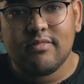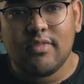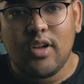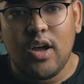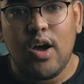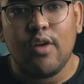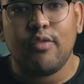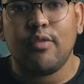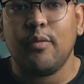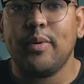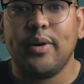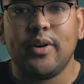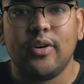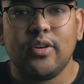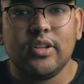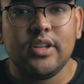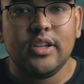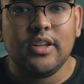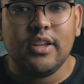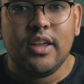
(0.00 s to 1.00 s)
off,
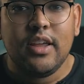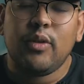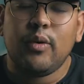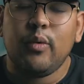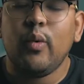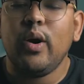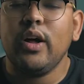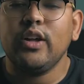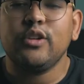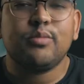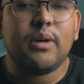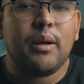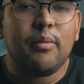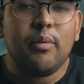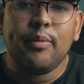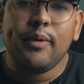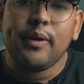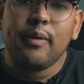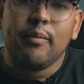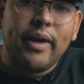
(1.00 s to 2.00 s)
apparently. While it's
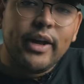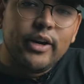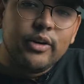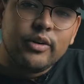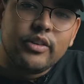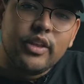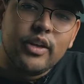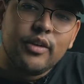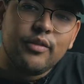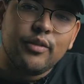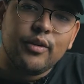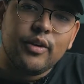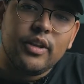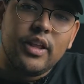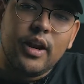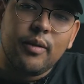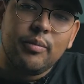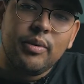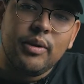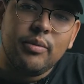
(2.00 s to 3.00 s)
probably a minor thing for a
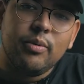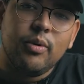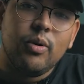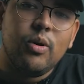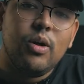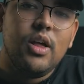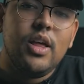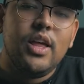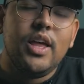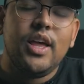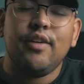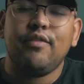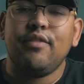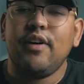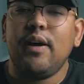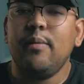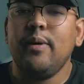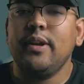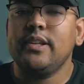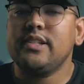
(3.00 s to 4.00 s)
lot of people, if
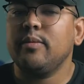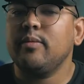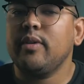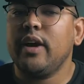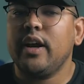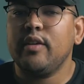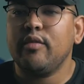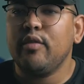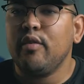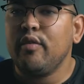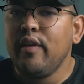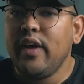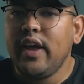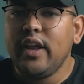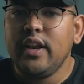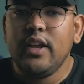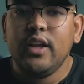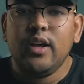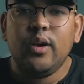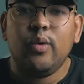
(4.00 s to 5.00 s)
I'm at some kind of
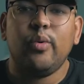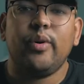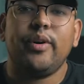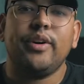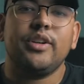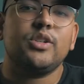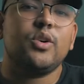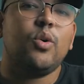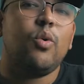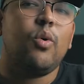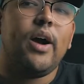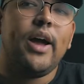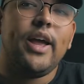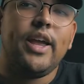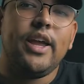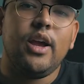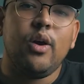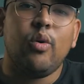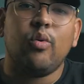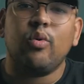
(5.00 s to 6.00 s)
event where it's
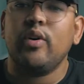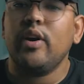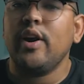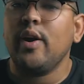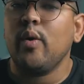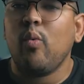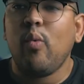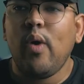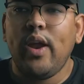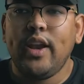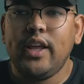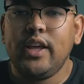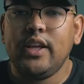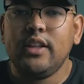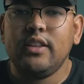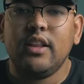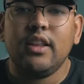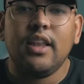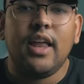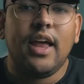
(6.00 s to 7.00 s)
quiet or at a
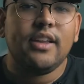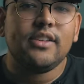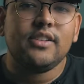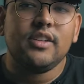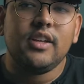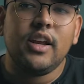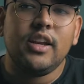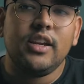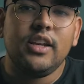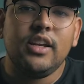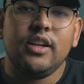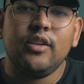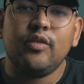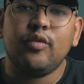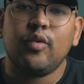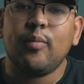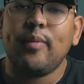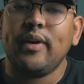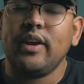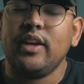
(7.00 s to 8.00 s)
wedding, the last thing I need is
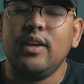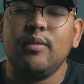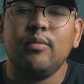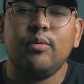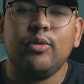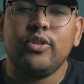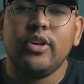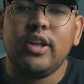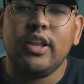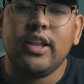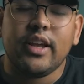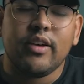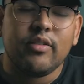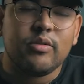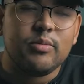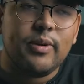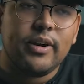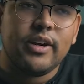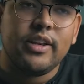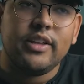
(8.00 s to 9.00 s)
for my gimbal telling
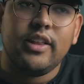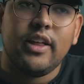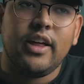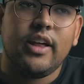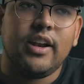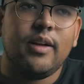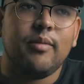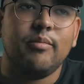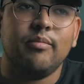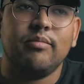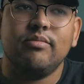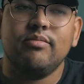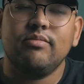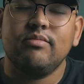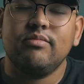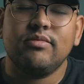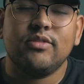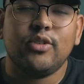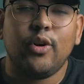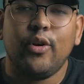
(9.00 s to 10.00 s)
everybody that I'm
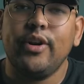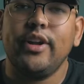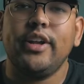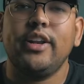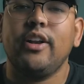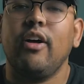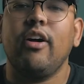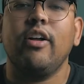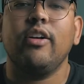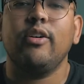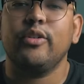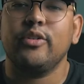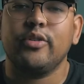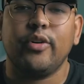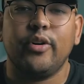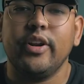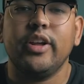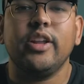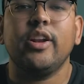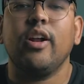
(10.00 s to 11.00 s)
turning it on or
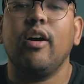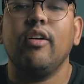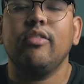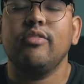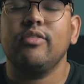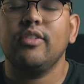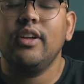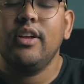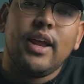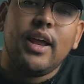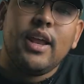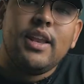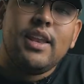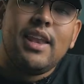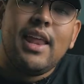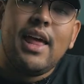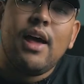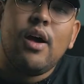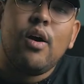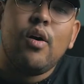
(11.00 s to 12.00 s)
turning it off. And
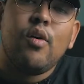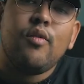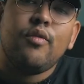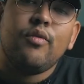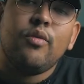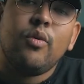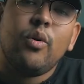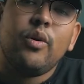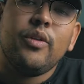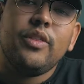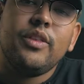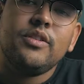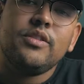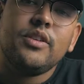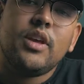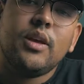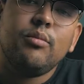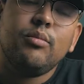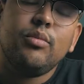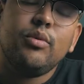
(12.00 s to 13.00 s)
now for
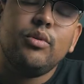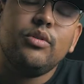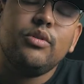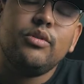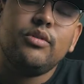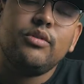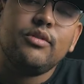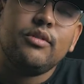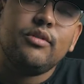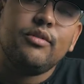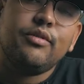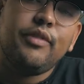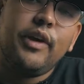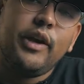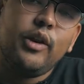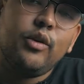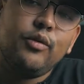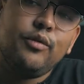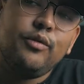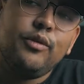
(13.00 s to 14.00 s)
this gimbal's
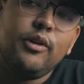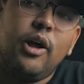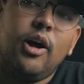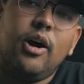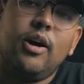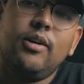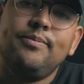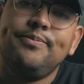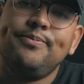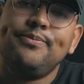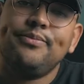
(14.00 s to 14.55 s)
fatal flaw.